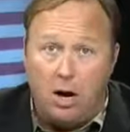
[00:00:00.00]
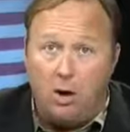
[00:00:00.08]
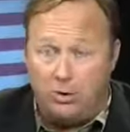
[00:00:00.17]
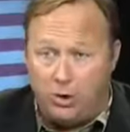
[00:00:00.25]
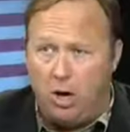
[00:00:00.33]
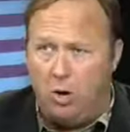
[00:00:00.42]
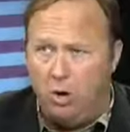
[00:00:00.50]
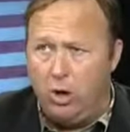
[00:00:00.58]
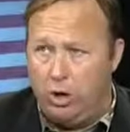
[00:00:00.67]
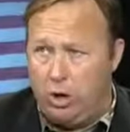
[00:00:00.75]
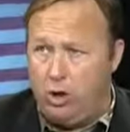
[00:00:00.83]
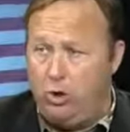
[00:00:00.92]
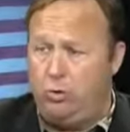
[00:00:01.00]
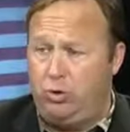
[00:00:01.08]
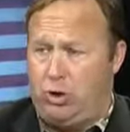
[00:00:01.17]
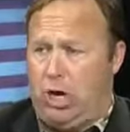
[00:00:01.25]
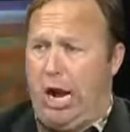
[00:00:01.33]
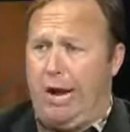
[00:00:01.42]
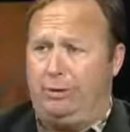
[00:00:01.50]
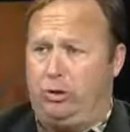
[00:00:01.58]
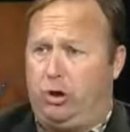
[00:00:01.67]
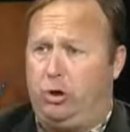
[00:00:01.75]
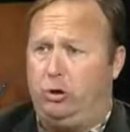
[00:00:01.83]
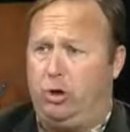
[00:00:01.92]
They always go, he used
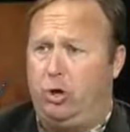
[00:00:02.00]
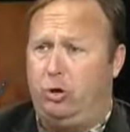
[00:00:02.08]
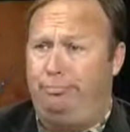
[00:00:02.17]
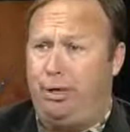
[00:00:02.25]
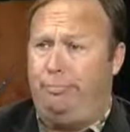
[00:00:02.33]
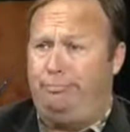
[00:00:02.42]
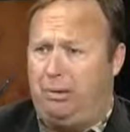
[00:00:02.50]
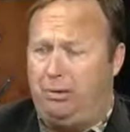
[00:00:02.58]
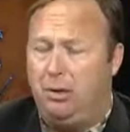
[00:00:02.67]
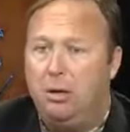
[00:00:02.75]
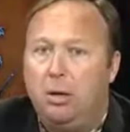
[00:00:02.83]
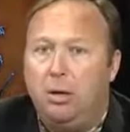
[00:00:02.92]
gas on his own people.